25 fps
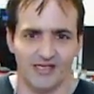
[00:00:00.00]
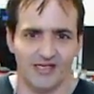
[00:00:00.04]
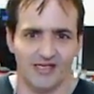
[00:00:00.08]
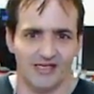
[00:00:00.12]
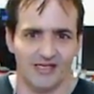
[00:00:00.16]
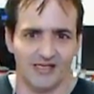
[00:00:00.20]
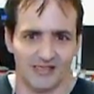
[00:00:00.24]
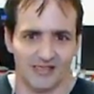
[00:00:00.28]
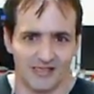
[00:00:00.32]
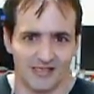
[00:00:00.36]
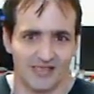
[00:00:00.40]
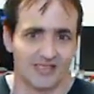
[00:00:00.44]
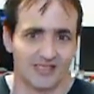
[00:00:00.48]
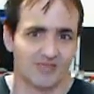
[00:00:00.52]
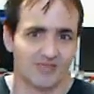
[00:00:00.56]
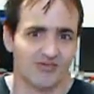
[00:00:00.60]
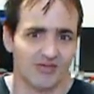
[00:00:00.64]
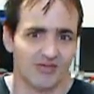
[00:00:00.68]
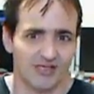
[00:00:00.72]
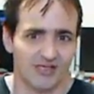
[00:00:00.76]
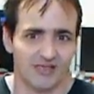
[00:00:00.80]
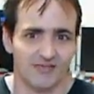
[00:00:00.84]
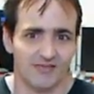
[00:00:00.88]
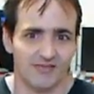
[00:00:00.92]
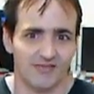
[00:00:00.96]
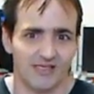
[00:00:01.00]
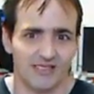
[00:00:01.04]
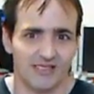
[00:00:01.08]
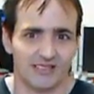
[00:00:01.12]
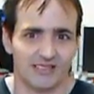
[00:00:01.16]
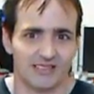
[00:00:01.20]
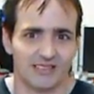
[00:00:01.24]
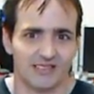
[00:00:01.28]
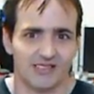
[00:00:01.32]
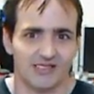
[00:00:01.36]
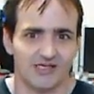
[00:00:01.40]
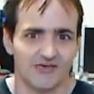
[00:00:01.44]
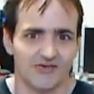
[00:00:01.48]
That's pretty amazing.
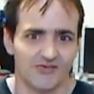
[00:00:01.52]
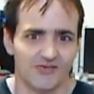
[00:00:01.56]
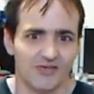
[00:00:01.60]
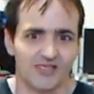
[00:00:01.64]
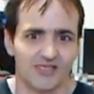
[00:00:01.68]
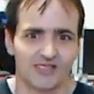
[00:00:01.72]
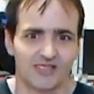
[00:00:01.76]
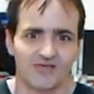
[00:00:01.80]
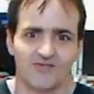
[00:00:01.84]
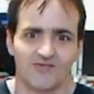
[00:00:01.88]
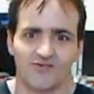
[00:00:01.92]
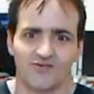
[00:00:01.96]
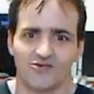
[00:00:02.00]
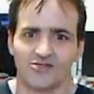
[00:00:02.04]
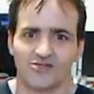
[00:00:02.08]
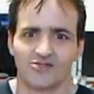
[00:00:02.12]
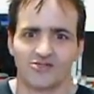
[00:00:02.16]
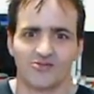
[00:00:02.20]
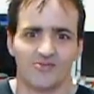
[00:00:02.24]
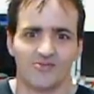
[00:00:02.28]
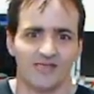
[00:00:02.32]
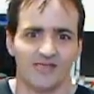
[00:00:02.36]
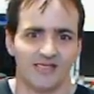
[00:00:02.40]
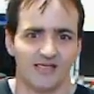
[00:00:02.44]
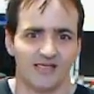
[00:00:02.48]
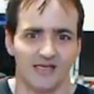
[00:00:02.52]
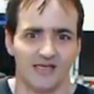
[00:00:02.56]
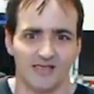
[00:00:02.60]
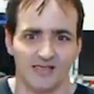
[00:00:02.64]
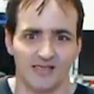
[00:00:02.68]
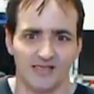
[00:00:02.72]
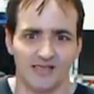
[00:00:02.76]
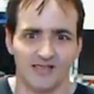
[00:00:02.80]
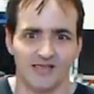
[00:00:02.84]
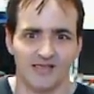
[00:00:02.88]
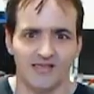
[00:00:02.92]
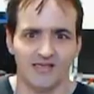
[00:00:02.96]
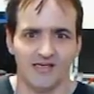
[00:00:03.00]
Your reservoirs will be
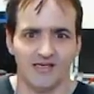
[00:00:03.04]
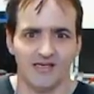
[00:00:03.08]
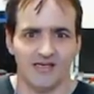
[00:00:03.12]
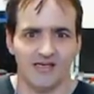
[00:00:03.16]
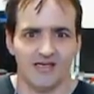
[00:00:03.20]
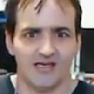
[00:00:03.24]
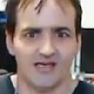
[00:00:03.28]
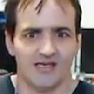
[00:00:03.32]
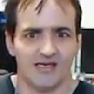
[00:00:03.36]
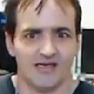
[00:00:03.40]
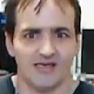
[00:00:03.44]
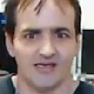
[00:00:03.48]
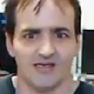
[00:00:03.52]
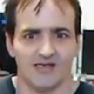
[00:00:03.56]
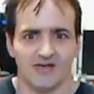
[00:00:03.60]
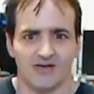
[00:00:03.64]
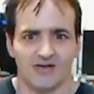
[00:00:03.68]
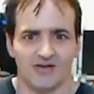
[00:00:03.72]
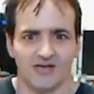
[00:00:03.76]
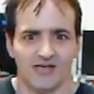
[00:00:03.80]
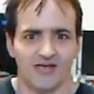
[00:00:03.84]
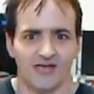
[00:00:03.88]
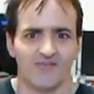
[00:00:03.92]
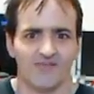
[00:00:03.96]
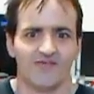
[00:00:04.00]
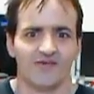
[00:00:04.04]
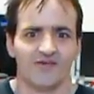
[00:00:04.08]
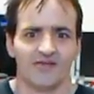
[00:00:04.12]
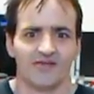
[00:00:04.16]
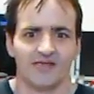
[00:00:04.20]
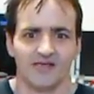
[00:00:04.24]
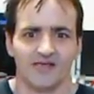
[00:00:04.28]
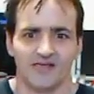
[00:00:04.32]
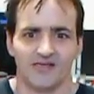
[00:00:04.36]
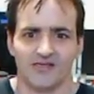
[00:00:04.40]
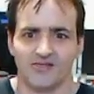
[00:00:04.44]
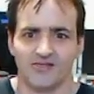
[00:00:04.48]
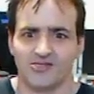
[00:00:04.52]
colored, you know, everything.
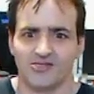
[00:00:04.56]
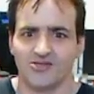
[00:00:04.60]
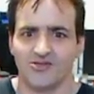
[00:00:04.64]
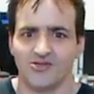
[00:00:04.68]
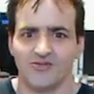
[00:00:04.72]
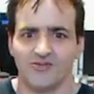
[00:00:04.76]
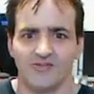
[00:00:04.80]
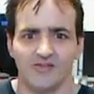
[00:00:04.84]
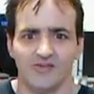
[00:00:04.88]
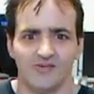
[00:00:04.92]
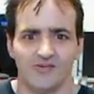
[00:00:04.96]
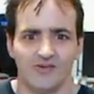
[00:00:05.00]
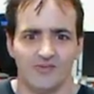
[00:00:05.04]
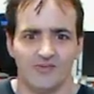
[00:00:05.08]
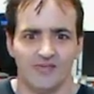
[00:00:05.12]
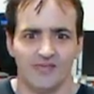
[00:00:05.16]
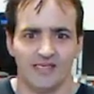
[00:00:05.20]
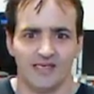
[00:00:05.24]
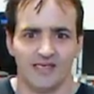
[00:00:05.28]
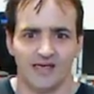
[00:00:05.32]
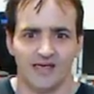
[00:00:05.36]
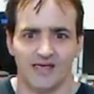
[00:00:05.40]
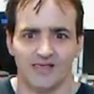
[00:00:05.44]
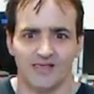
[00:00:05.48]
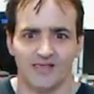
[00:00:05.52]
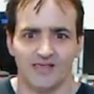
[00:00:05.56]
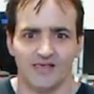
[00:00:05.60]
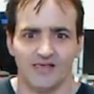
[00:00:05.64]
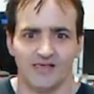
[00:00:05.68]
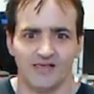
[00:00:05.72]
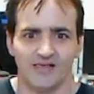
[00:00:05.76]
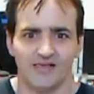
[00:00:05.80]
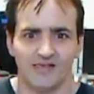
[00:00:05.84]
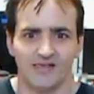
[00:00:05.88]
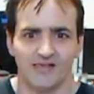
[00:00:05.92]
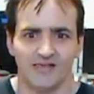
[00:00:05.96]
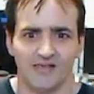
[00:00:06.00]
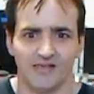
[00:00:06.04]
Your tubing will be colored,
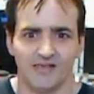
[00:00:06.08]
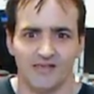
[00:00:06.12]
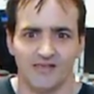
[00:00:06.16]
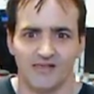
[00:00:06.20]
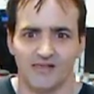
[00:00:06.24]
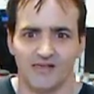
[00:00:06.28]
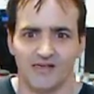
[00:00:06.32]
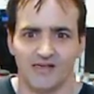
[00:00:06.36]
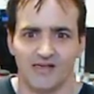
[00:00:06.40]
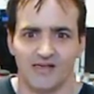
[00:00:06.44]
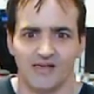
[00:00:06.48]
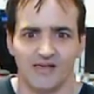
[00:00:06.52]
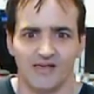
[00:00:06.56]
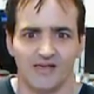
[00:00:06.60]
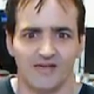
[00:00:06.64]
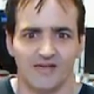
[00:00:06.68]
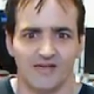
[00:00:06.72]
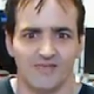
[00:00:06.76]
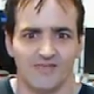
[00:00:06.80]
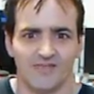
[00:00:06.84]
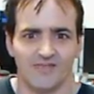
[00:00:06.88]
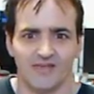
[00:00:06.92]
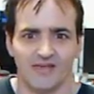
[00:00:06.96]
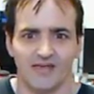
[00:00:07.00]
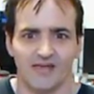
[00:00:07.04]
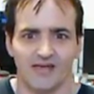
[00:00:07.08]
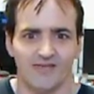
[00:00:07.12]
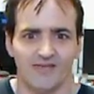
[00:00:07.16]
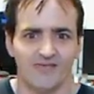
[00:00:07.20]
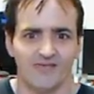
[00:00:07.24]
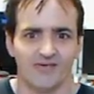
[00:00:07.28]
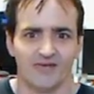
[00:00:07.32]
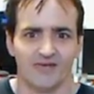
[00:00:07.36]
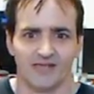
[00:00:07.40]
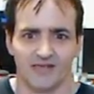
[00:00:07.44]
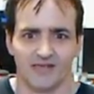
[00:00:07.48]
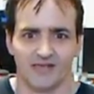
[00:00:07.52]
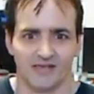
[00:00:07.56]

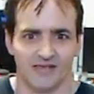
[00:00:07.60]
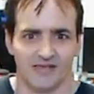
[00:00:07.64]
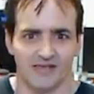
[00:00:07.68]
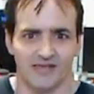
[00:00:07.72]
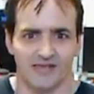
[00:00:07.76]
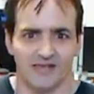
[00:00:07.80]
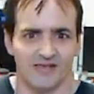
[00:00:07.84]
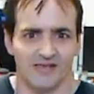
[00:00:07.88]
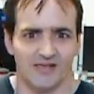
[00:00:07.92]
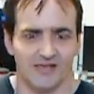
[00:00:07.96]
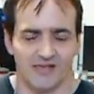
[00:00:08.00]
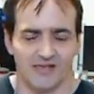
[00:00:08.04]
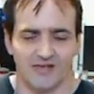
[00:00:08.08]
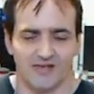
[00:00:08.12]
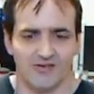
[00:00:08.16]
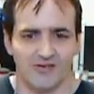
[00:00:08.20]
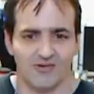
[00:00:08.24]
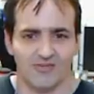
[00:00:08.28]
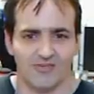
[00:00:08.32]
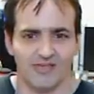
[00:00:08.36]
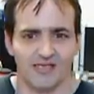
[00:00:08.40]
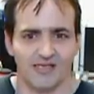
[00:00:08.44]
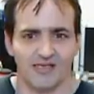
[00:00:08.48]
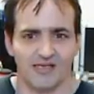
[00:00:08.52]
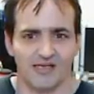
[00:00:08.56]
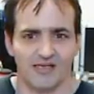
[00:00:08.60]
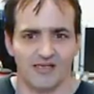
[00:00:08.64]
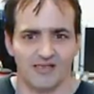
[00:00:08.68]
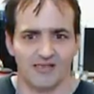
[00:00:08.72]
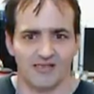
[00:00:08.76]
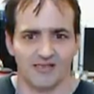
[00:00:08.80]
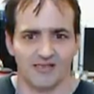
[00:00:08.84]
everything will be colored,